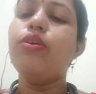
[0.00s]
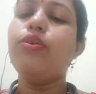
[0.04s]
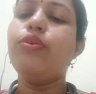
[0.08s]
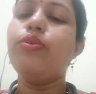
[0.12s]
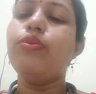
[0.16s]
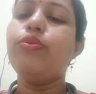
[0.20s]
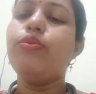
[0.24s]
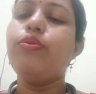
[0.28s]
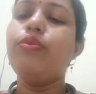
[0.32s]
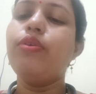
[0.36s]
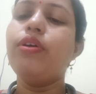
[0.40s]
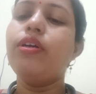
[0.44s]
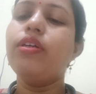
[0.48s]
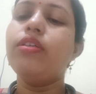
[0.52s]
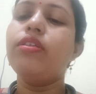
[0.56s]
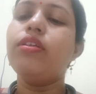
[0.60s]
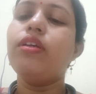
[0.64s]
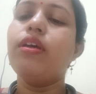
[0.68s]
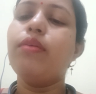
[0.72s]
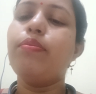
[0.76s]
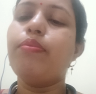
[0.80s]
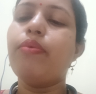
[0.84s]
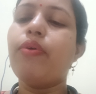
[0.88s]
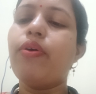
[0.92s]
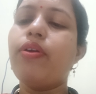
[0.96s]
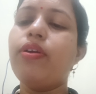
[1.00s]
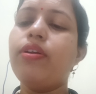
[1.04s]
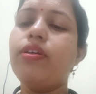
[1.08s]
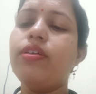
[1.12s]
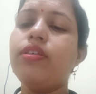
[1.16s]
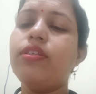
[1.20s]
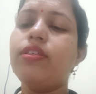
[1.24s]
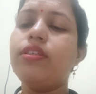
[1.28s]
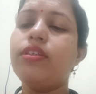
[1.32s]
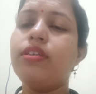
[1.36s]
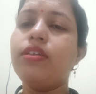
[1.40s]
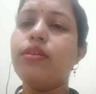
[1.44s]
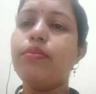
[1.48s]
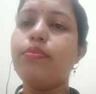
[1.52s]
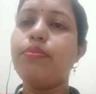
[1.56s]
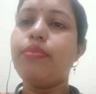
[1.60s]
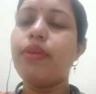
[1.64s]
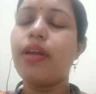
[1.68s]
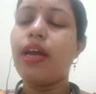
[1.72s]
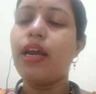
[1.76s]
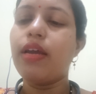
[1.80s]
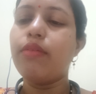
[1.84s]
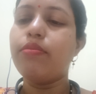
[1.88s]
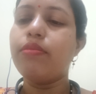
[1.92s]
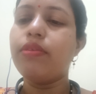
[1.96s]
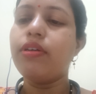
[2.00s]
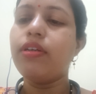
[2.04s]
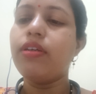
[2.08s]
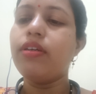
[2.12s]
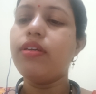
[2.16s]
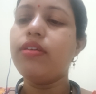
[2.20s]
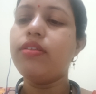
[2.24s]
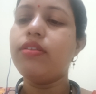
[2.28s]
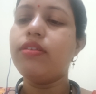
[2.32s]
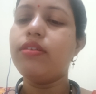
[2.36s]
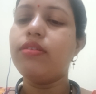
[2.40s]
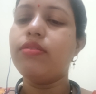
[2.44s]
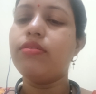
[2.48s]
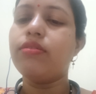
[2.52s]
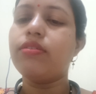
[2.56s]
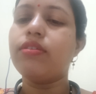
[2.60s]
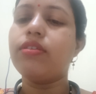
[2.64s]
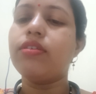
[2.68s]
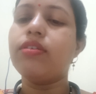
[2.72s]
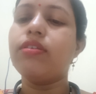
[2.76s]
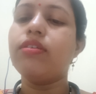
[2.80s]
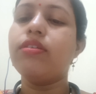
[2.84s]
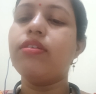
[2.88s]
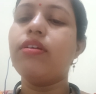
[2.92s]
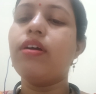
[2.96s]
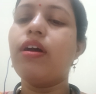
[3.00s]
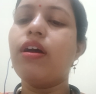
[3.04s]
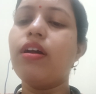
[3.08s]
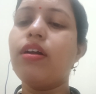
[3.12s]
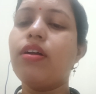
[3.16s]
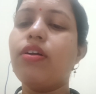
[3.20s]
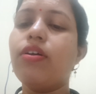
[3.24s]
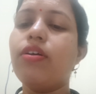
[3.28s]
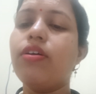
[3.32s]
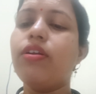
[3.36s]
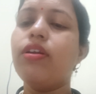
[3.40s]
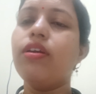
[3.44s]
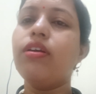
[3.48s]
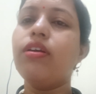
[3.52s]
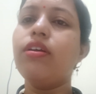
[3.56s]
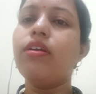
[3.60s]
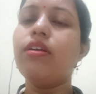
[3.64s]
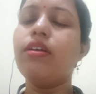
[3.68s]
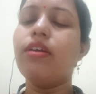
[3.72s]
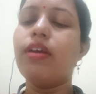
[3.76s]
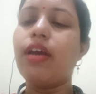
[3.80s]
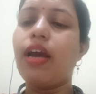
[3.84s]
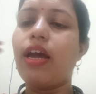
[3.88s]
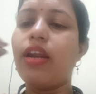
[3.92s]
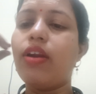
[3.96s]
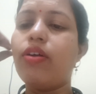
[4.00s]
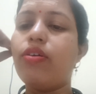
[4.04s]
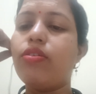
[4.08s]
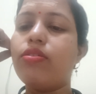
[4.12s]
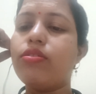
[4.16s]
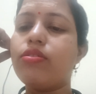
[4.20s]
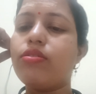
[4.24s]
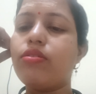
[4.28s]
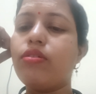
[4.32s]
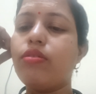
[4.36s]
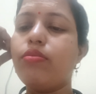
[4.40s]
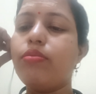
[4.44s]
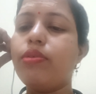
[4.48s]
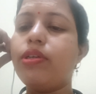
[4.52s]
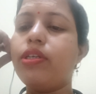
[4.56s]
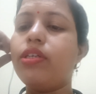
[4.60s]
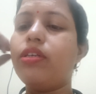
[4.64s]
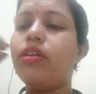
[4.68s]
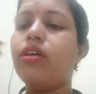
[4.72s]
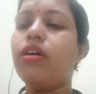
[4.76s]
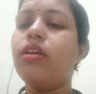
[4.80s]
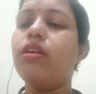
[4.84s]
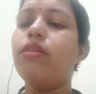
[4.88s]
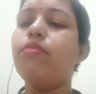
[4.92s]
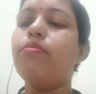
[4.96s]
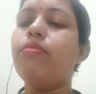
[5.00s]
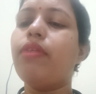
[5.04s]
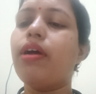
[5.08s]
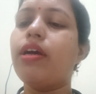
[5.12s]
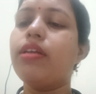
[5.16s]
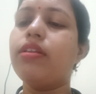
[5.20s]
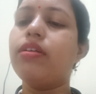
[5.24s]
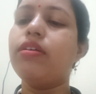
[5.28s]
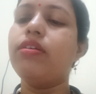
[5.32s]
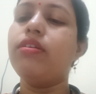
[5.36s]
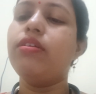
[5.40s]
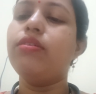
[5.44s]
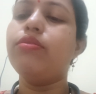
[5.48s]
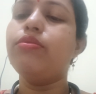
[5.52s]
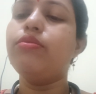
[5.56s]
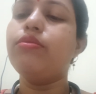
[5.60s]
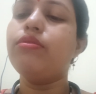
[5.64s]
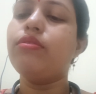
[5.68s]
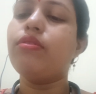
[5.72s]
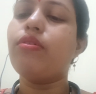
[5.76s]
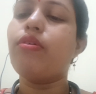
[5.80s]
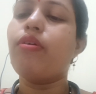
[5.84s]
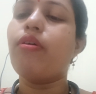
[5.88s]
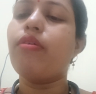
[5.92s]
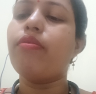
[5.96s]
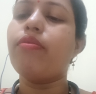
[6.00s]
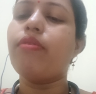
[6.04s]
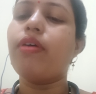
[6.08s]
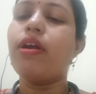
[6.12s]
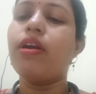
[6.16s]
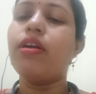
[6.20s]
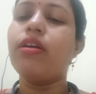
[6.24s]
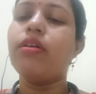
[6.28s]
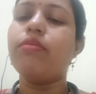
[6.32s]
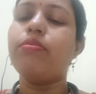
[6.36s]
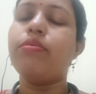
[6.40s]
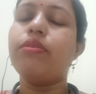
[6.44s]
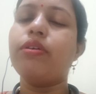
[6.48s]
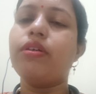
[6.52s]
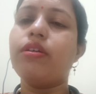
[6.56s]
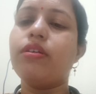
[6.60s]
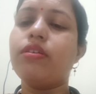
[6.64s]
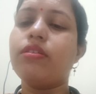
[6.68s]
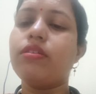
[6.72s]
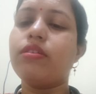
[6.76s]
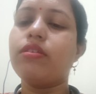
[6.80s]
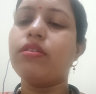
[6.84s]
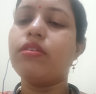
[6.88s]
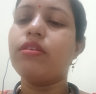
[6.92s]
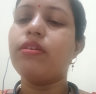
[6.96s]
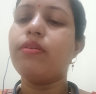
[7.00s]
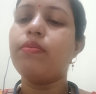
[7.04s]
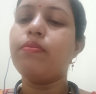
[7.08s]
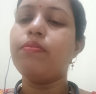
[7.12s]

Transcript: to which a poly C primer is used. The anchoring can also be done by the use of adapters.